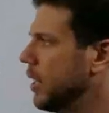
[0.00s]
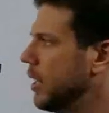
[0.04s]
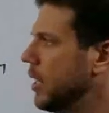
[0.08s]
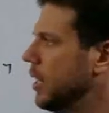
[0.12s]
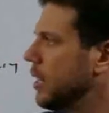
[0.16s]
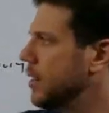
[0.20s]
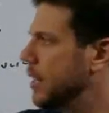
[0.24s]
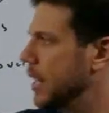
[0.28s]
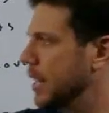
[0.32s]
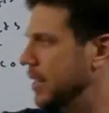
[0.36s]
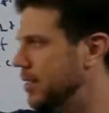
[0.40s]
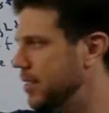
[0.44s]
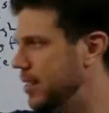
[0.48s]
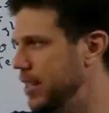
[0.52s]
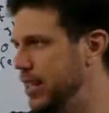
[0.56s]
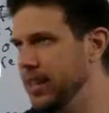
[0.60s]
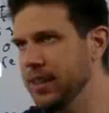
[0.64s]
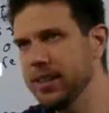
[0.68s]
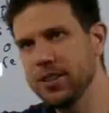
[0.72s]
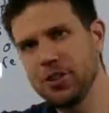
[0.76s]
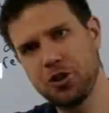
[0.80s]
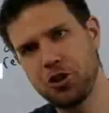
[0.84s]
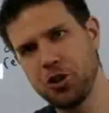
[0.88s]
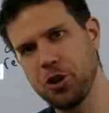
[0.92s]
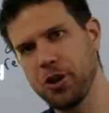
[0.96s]
That's the
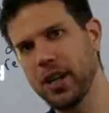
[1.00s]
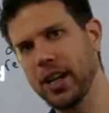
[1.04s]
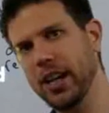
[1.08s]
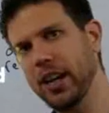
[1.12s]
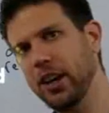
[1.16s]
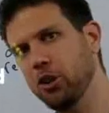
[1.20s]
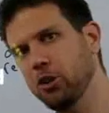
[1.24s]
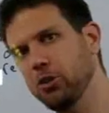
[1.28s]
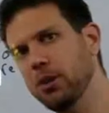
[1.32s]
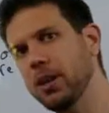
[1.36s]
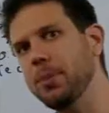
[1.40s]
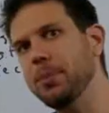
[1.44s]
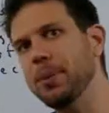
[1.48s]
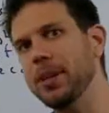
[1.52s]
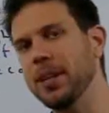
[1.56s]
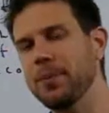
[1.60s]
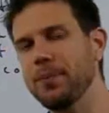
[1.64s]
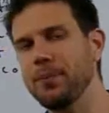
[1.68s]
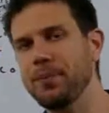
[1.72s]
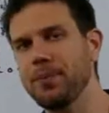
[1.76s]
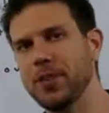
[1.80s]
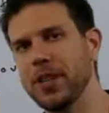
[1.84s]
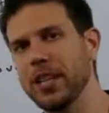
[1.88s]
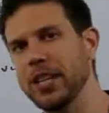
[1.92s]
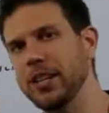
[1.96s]
insuring agreement.
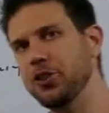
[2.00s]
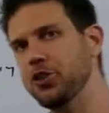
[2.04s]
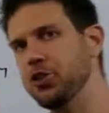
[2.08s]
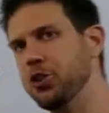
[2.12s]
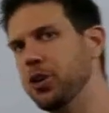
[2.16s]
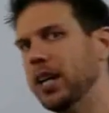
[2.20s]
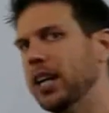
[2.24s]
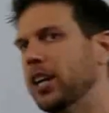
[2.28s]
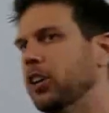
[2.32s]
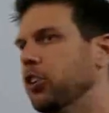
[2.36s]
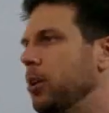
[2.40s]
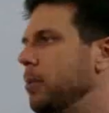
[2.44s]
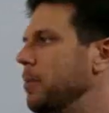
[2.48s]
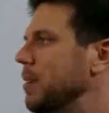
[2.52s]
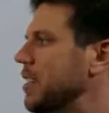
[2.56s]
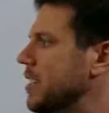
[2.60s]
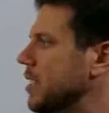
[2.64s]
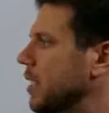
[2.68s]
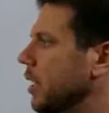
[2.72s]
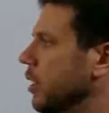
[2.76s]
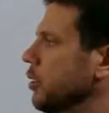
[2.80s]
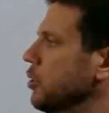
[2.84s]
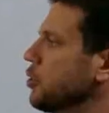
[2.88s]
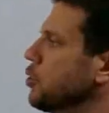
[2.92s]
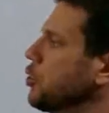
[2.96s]
The insuring agreement
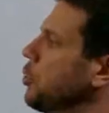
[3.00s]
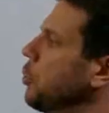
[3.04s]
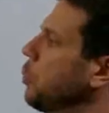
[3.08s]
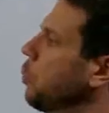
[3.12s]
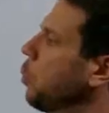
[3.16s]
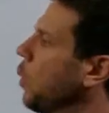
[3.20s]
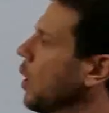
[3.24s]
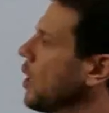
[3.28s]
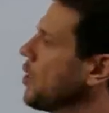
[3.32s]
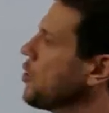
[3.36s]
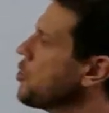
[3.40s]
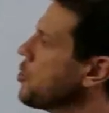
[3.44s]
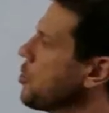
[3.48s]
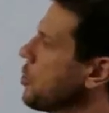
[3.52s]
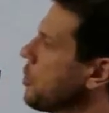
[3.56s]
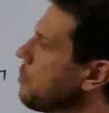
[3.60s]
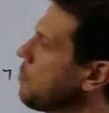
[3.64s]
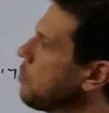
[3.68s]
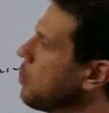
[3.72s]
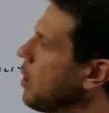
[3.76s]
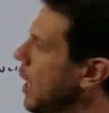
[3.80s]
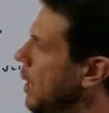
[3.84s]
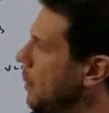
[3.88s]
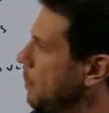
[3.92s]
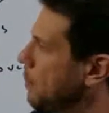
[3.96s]
tells you what your
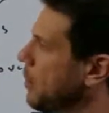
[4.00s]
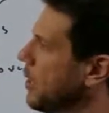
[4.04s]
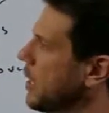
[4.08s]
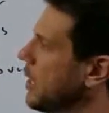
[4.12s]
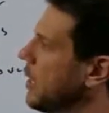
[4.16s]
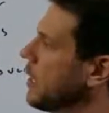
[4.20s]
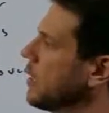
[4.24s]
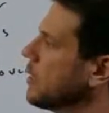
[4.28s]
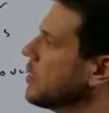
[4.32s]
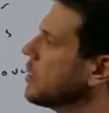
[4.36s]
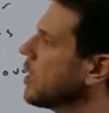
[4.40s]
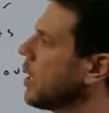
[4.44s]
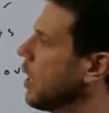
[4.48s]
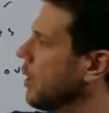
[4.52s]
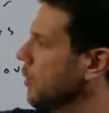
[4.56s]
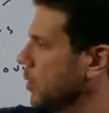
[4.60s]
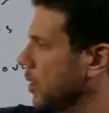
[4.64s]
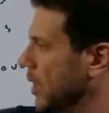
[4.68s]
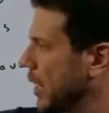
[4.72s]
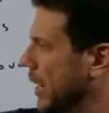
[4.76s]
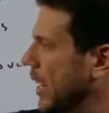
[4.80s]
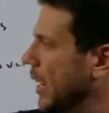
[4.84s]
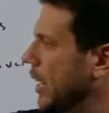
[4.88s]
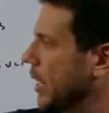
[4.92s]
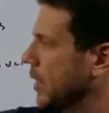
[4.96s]
property is covered
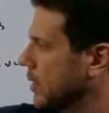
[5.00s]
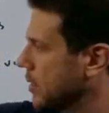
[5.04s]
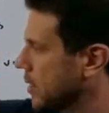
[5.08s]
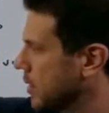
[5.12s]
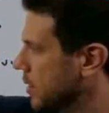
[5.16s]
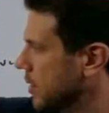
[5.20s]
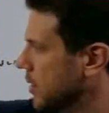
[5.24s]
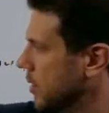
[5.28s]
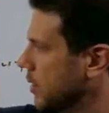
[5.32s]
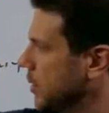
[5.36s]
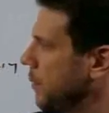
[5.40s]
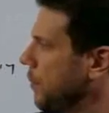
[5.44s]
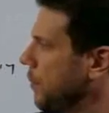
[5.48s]
against.